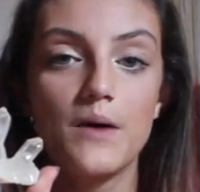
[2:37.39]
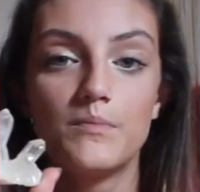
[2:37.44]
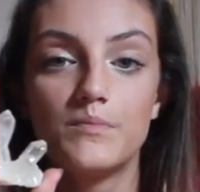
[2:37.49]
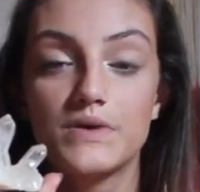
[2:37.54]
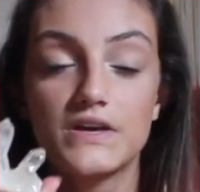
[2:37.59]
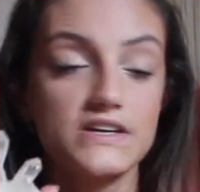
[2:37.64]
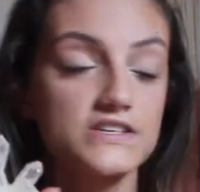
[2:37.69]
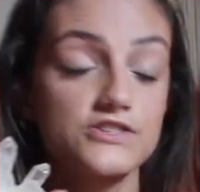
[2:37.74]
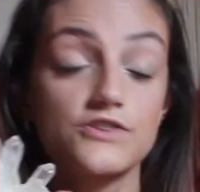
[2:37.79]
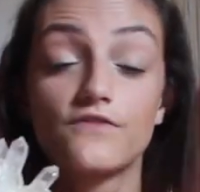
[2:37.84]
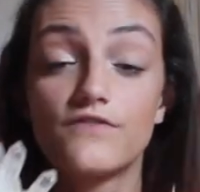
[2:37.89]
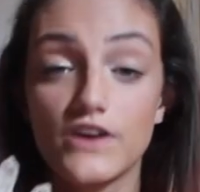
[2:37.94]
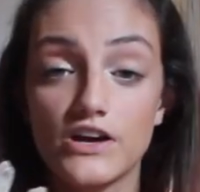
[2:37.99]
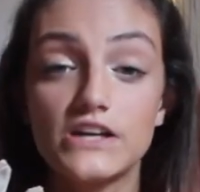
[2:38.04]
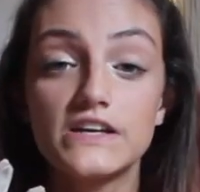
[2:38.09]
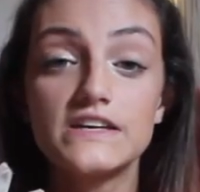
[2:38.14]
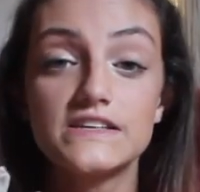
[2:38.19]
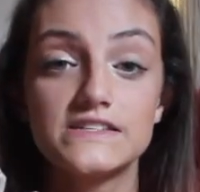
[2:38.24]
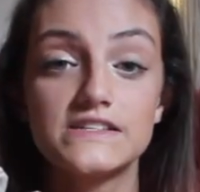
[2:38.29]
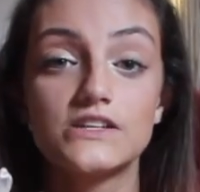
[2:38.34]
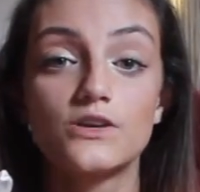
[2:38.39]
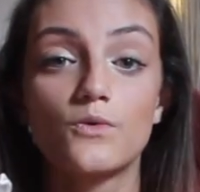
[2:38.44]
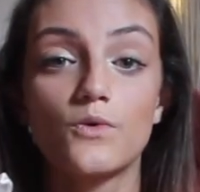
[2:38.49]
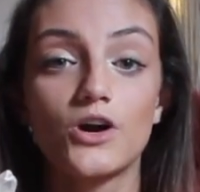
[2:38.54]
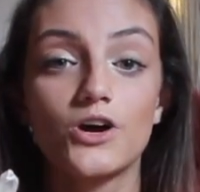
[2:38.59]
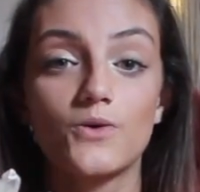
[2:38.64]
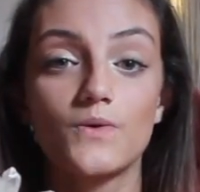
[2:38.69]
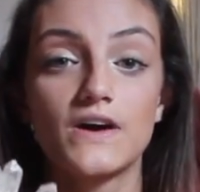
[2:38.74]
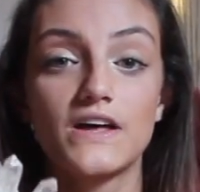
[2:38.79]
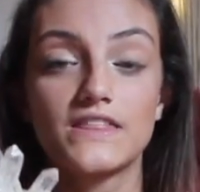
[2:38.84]
because they're very easy to
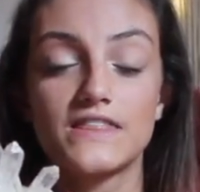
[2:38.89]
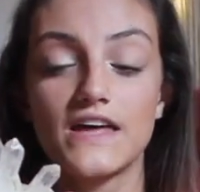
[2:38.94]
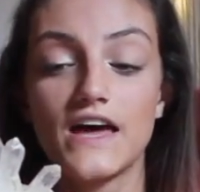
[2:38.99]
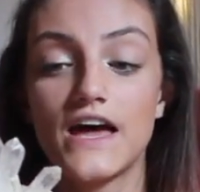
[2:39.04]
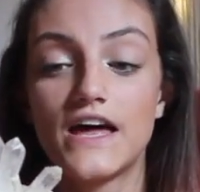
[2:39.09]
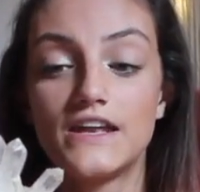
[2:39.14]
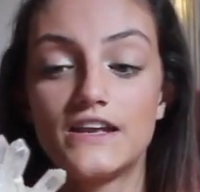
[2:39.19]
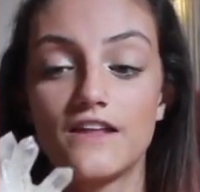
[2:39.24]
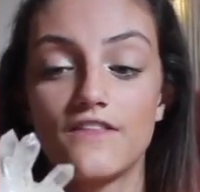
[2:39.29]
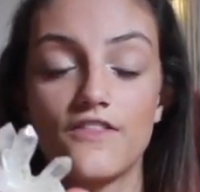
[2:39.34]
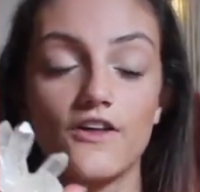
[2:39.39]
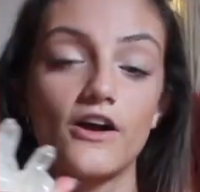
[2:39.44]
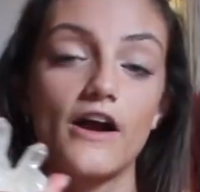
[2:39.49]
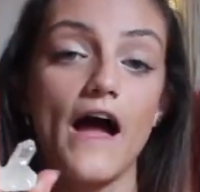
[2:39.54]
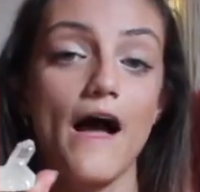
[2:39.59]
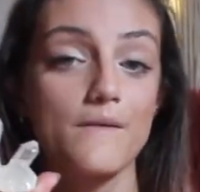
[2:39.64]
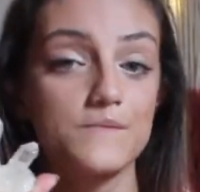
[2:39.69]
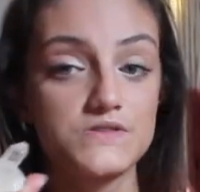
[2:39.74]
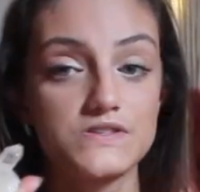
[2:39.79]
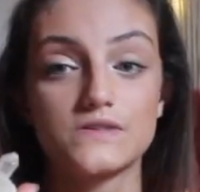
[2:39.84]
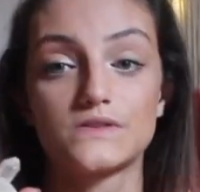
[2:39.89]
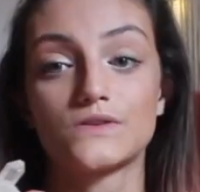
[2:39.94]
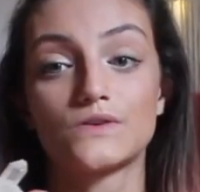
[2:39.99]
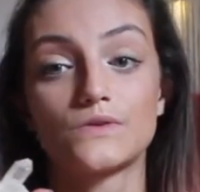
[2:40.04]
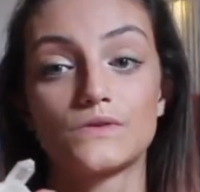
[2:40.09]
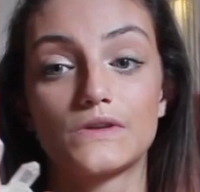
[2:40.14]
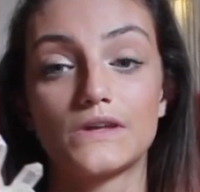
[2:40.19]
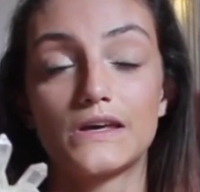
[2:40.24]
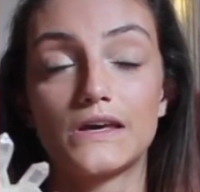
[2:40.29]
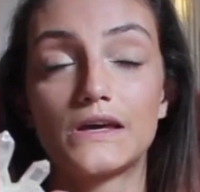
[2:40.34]
work with and they're
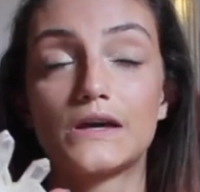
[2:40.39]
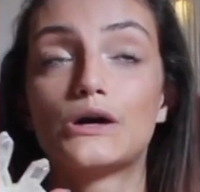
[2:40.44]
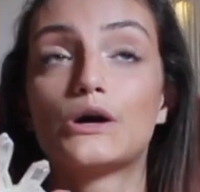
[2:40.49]
absolutely